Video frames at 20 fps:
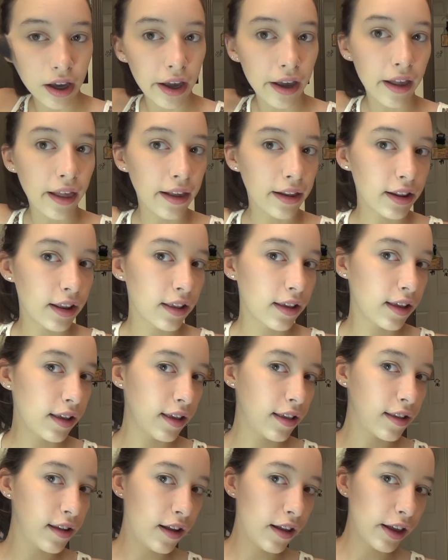I like this because
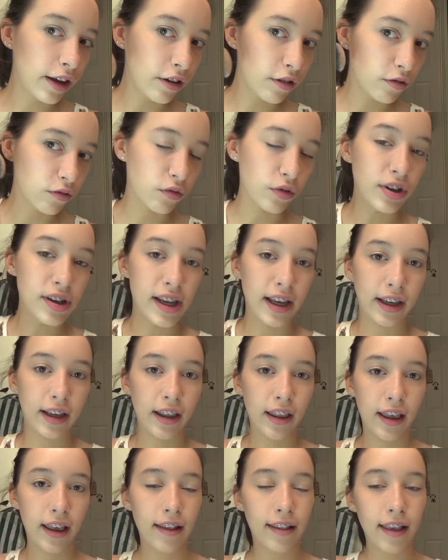it's not like
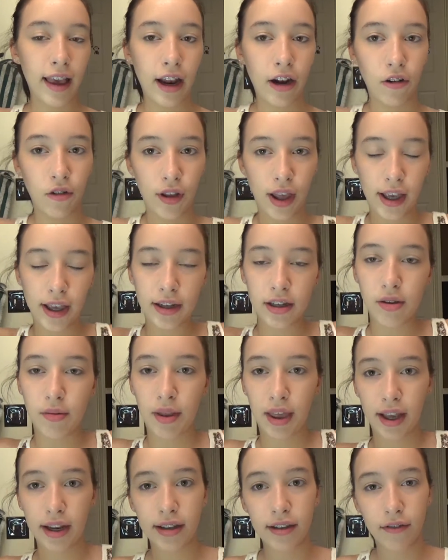ridiculous. I don't like it to be
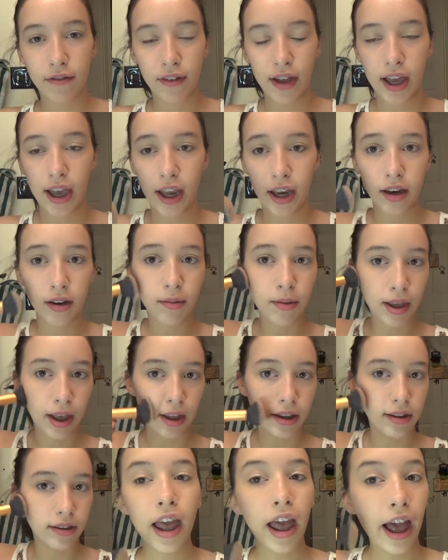like defined
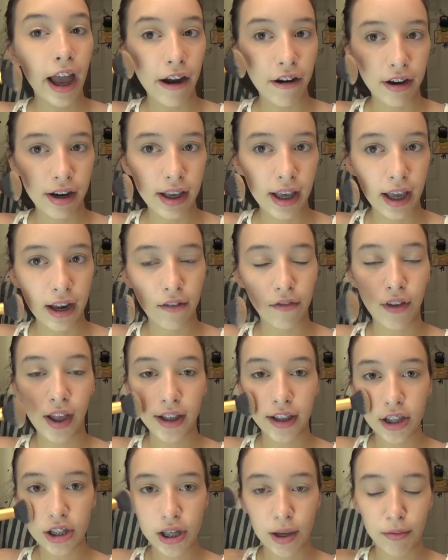because I already kind of
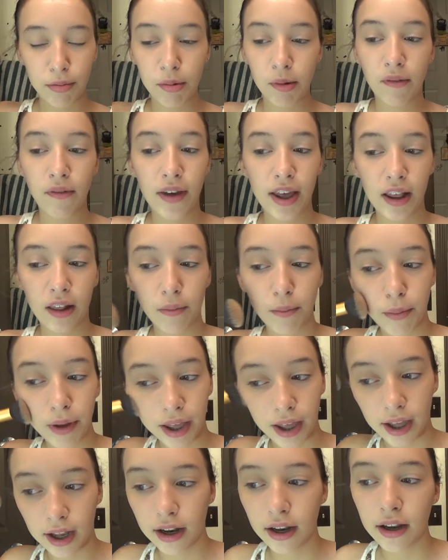like the shape of my face,
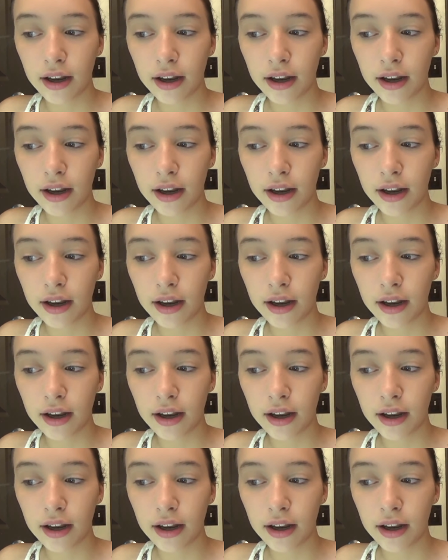but